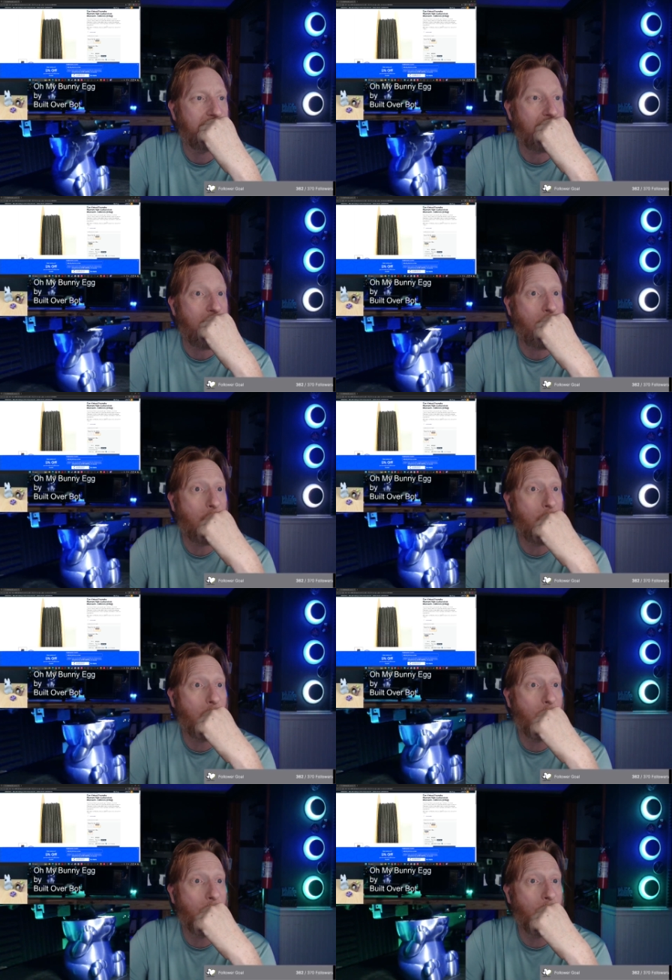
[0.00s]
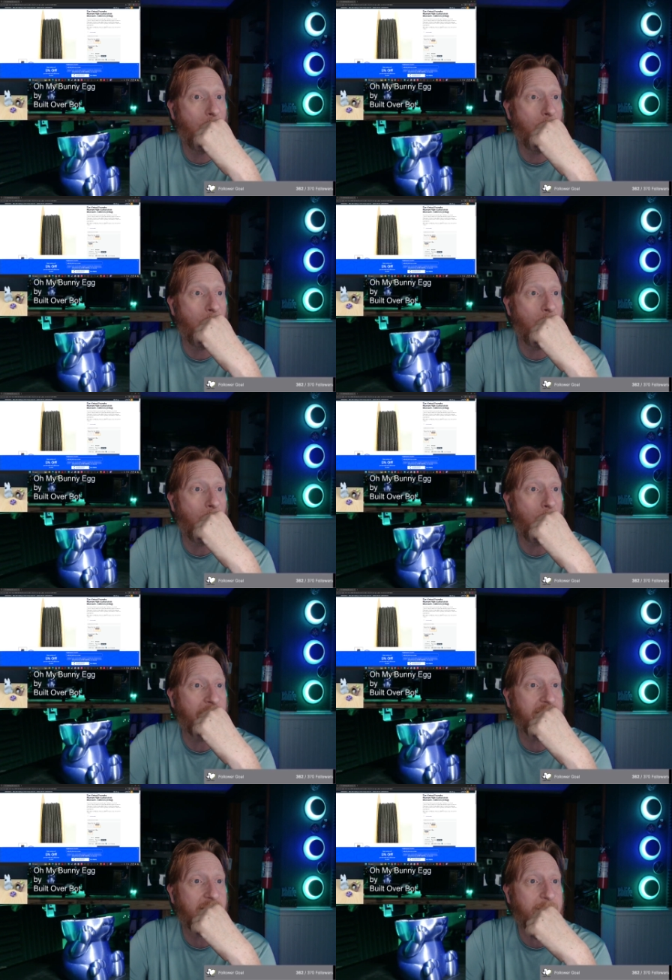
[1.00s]
Oh,
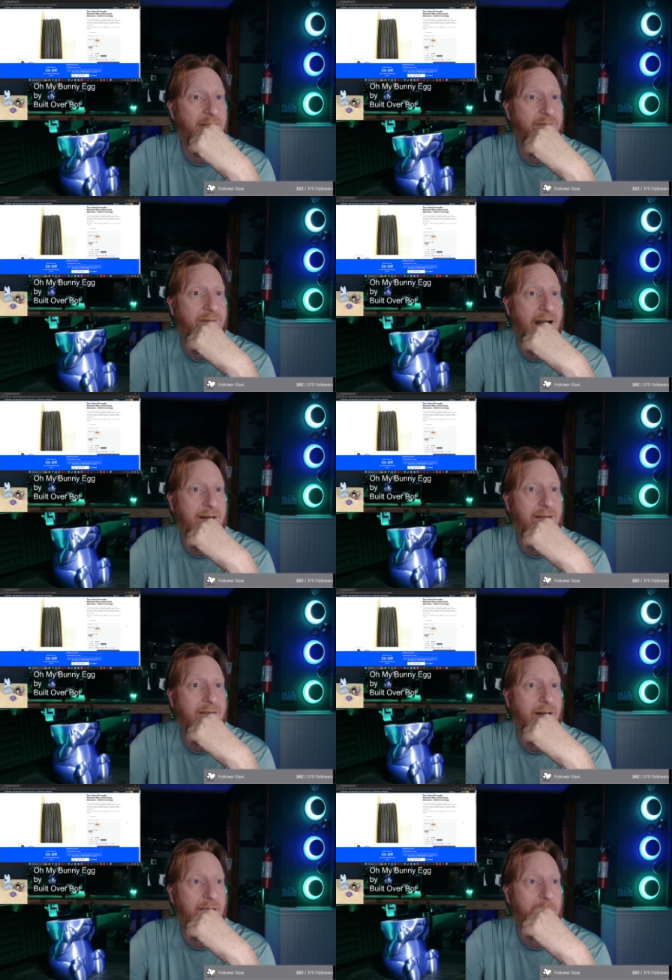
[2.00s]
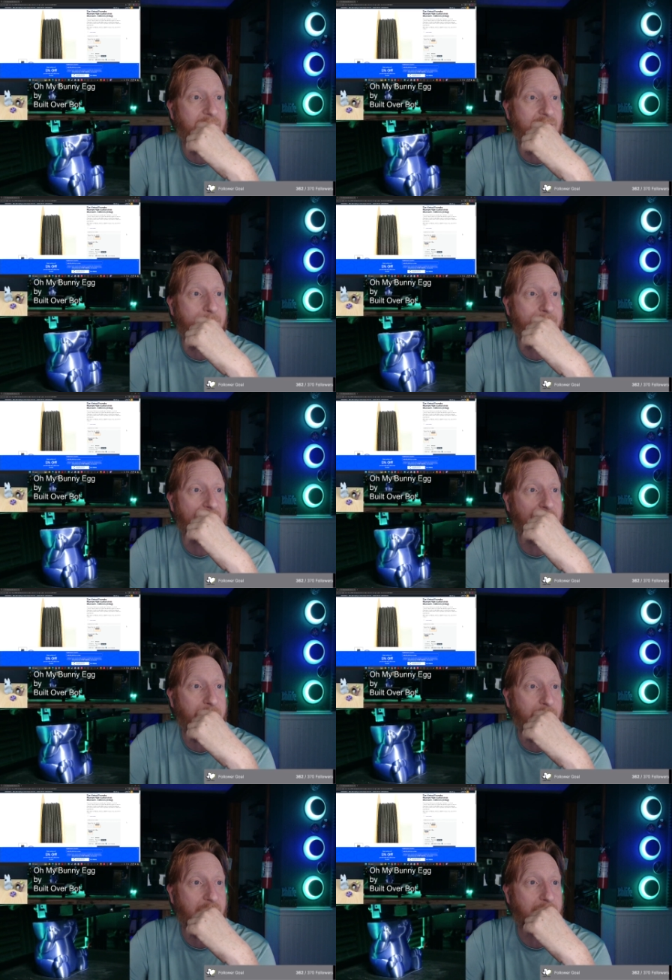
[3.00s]
once it's been fired, it's a 100% metal
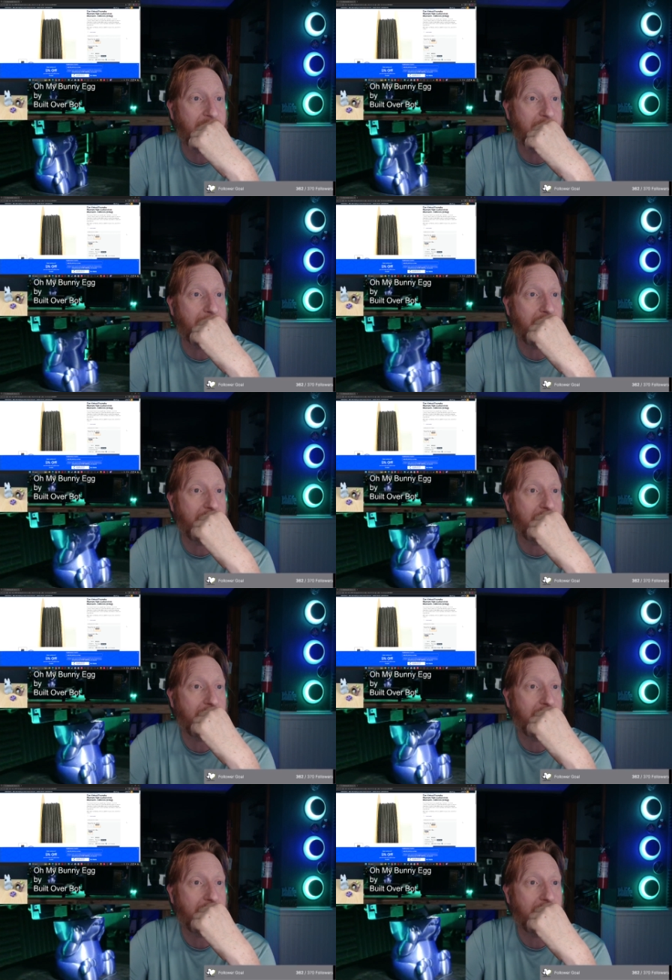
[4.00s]
3D printed part.